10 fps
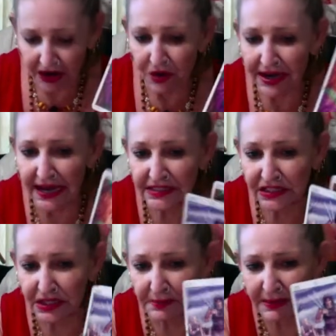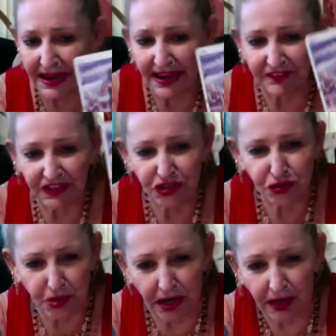Okay, it's going to be a heavy
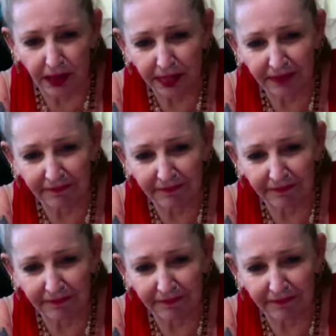struggle.